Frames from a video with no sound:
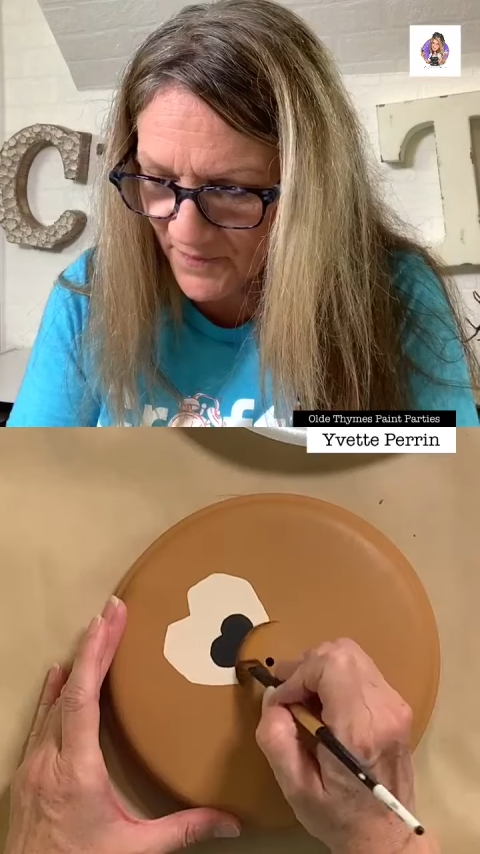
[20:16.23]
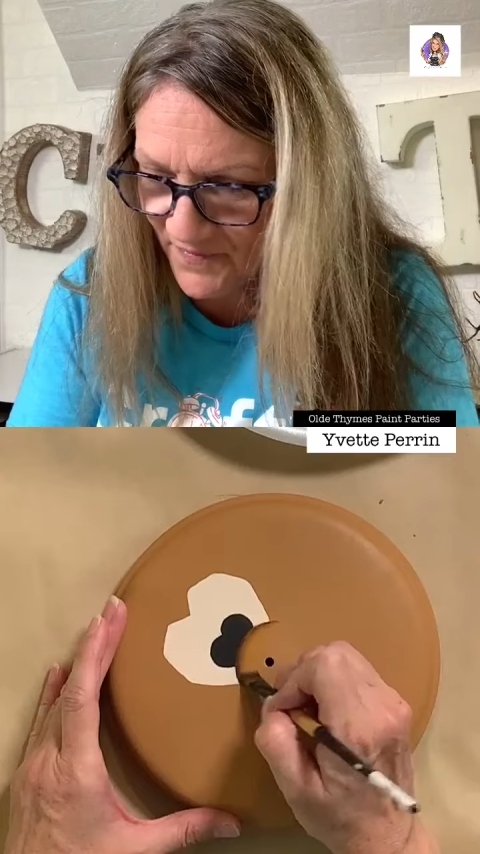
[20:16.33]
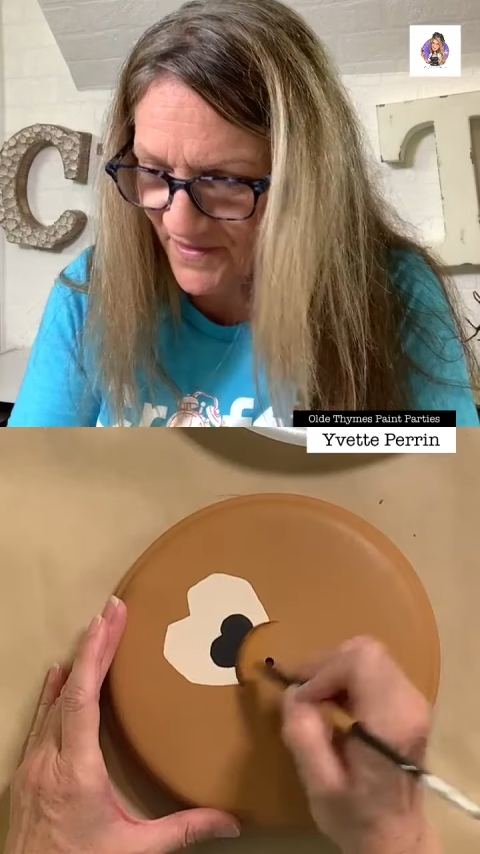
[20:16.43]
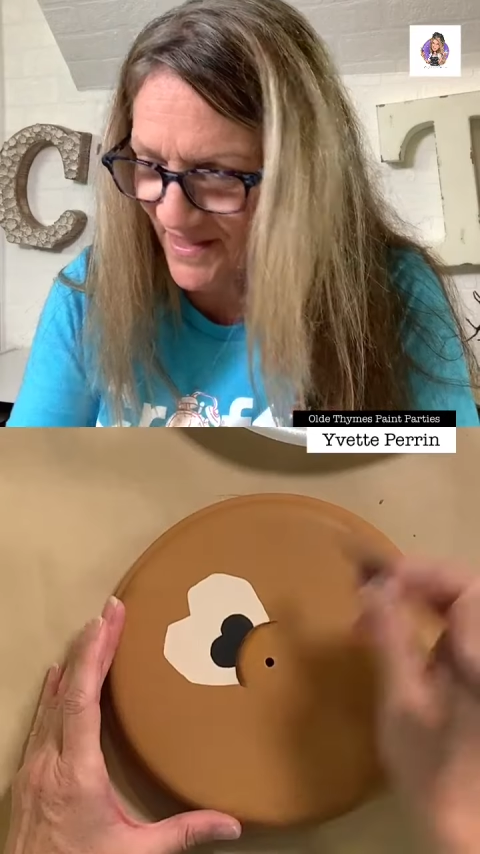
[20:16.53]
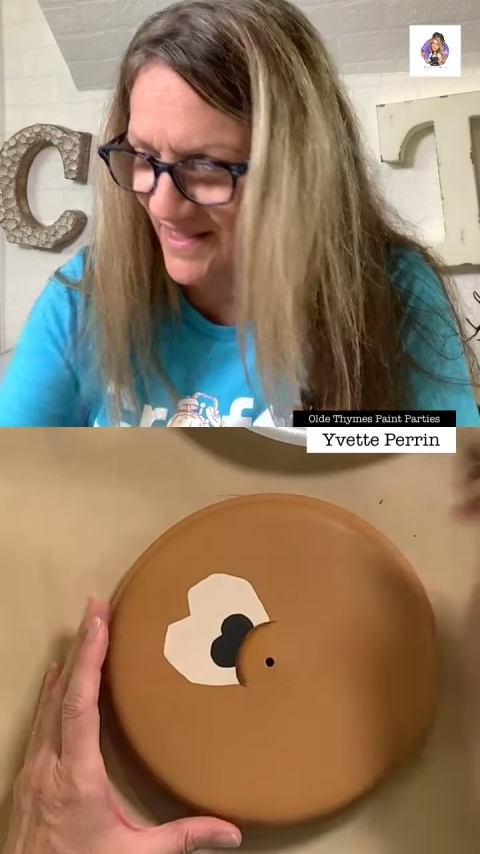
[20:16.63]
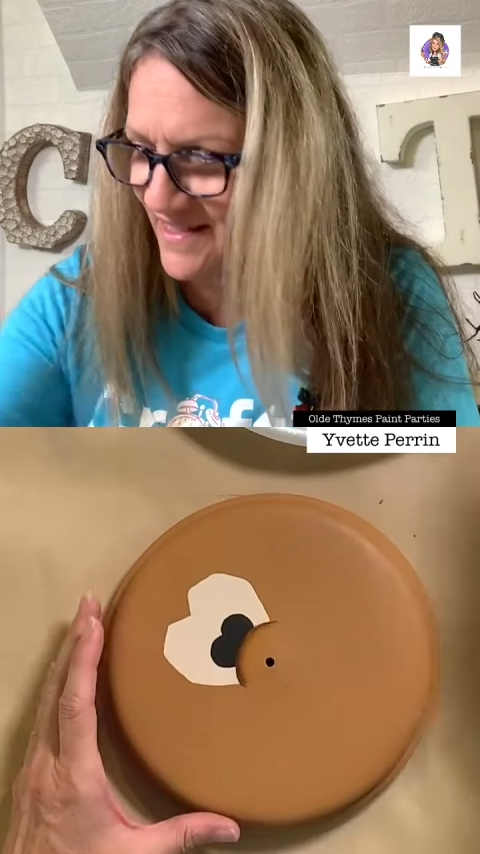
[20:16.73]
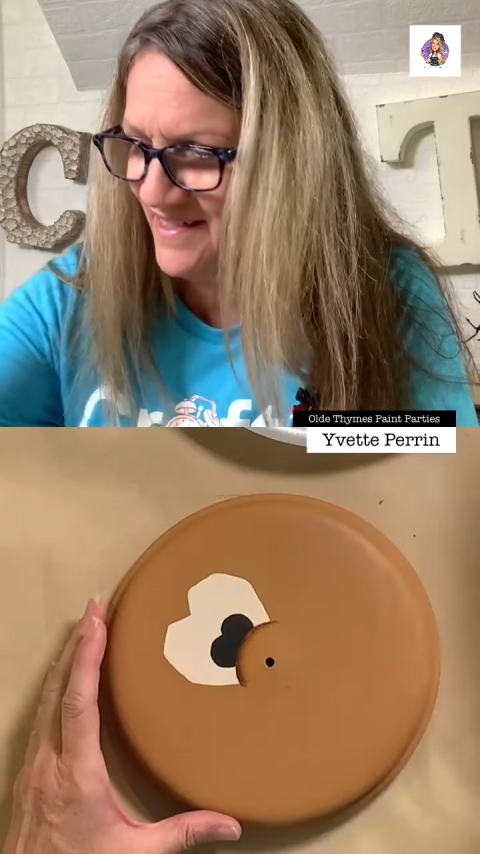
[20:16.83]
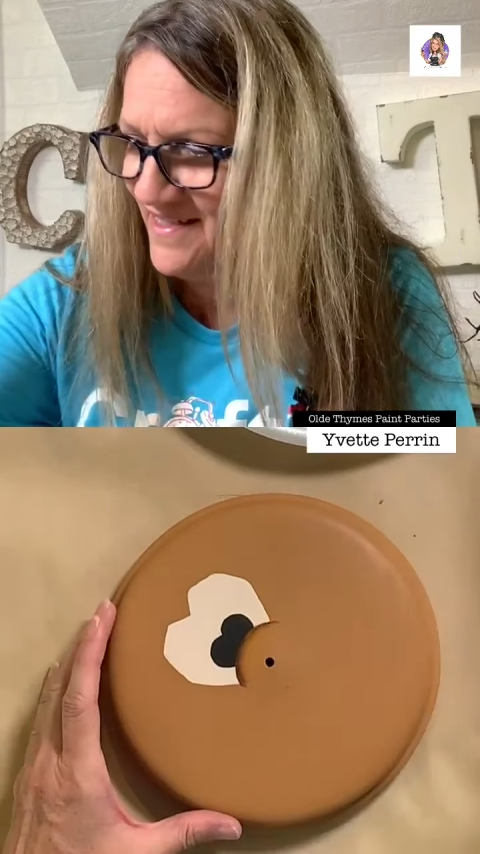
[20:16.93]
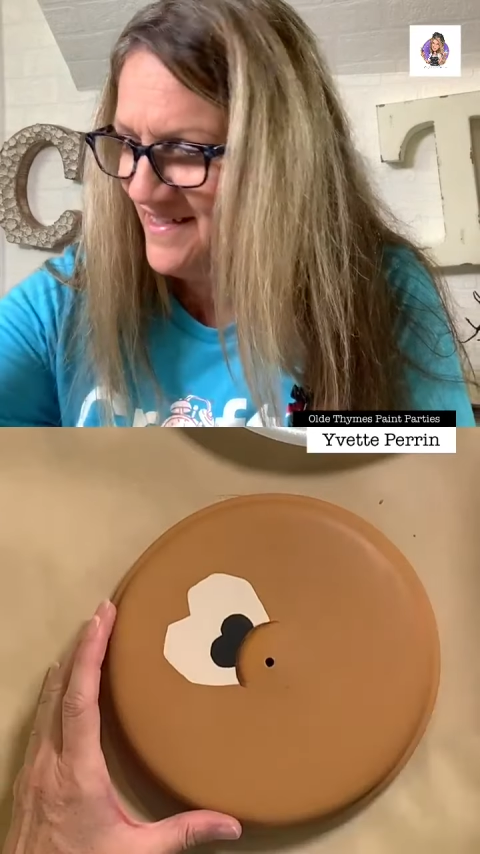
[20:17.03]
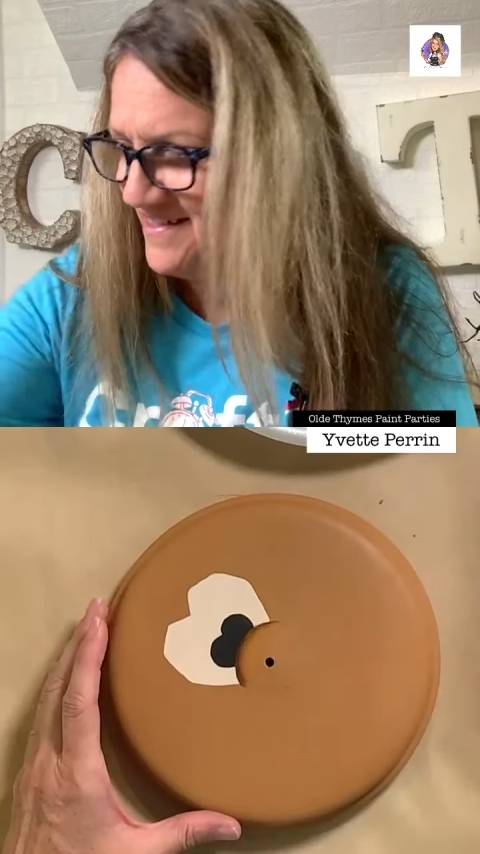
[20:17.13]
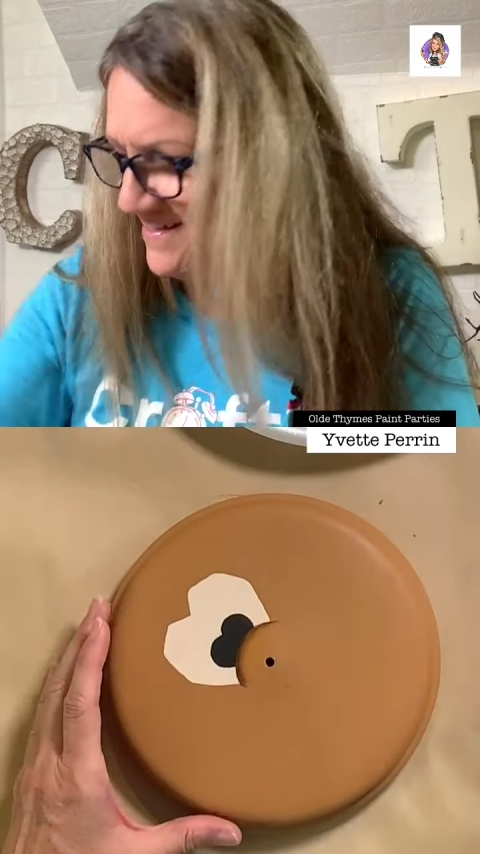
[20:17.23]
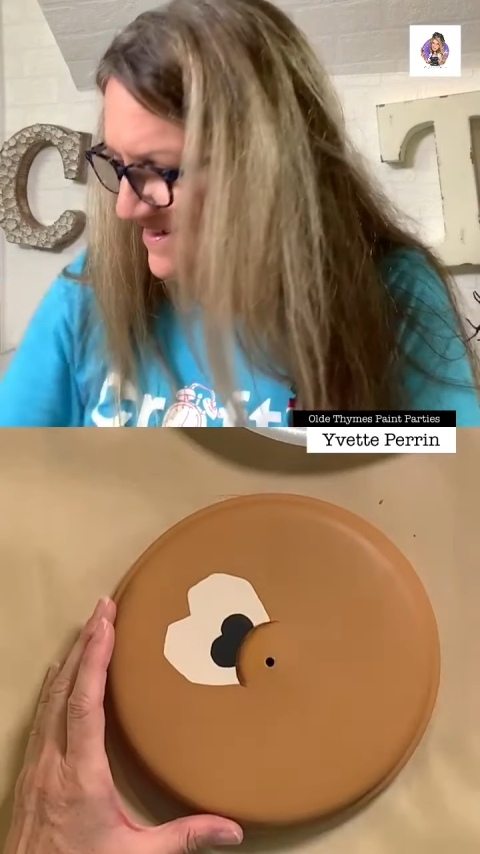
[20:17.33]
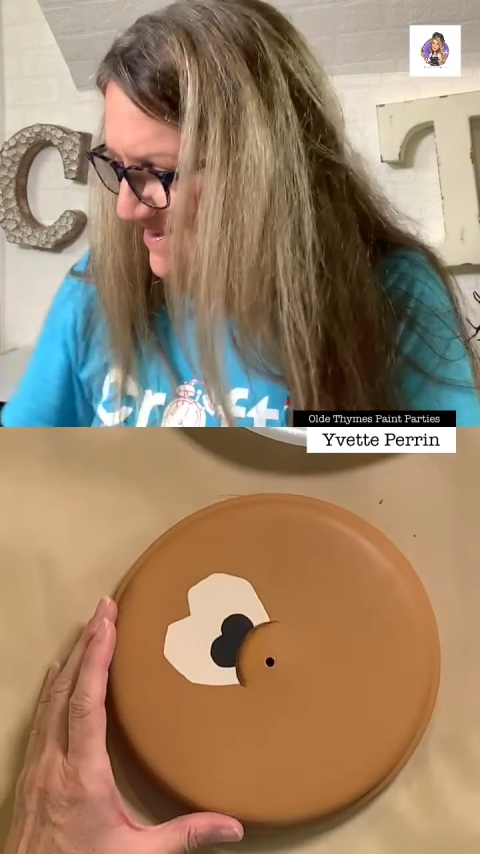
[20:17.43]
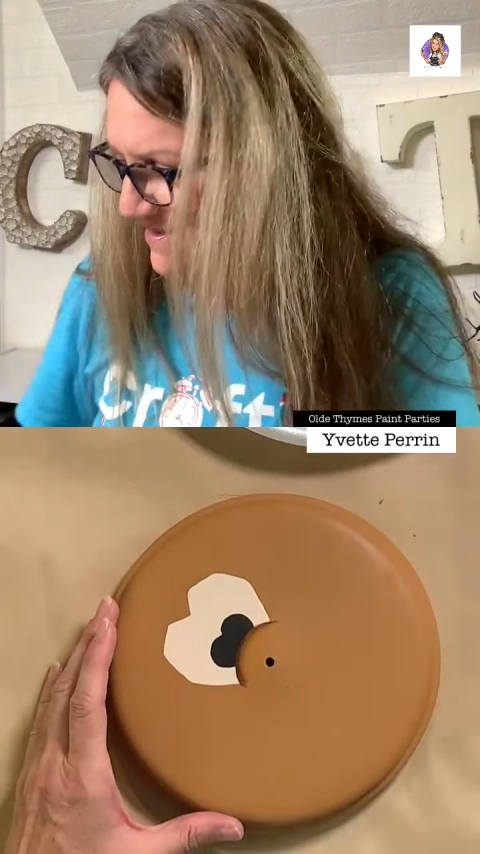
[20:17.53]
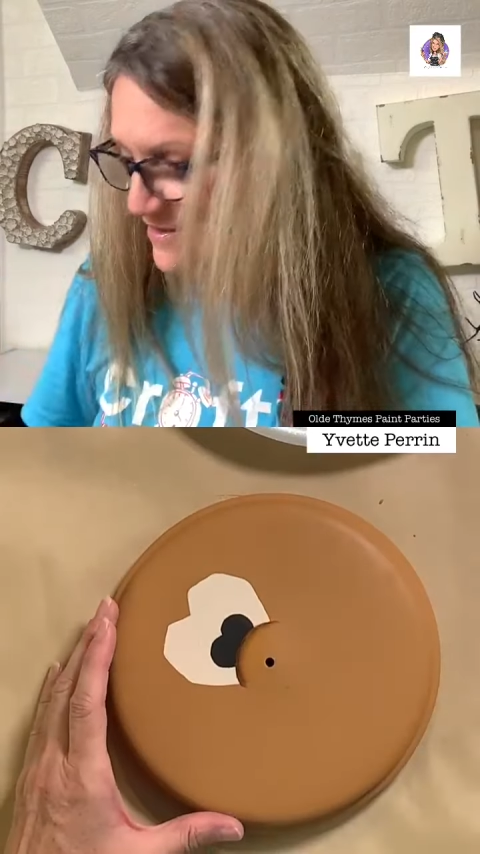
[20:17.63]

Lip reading: A